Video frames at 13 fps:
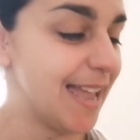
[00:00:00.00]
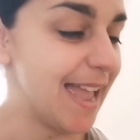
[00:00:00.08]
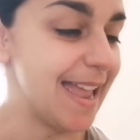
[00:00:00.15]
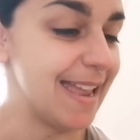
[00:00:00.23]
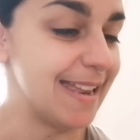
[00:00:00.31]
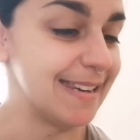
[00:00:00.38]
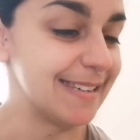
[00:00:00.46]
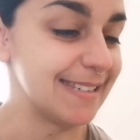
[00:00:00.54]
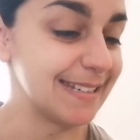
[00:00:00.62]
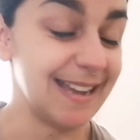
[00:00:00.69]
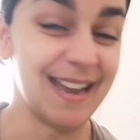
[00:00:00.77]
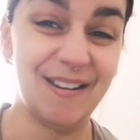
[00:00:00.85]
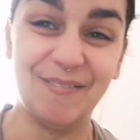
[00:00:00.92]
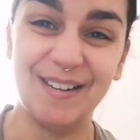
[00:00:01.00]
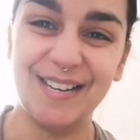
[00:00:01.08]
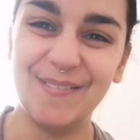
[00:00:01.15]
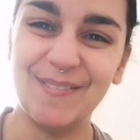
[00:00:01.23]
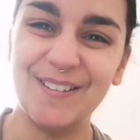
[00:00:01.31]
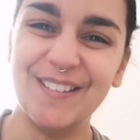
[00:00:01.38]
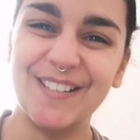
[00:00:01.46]
and I really
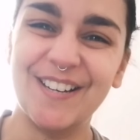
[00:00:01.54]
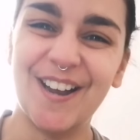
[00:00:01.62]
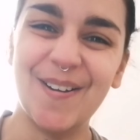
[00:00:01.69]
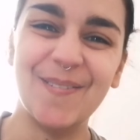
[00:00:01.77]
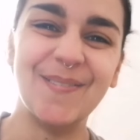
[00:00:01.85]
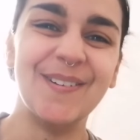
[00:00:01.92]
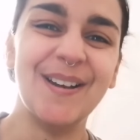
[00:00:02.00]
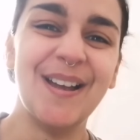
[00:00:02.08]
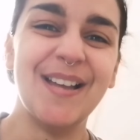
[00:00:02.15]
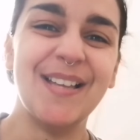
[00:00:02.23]
want to go.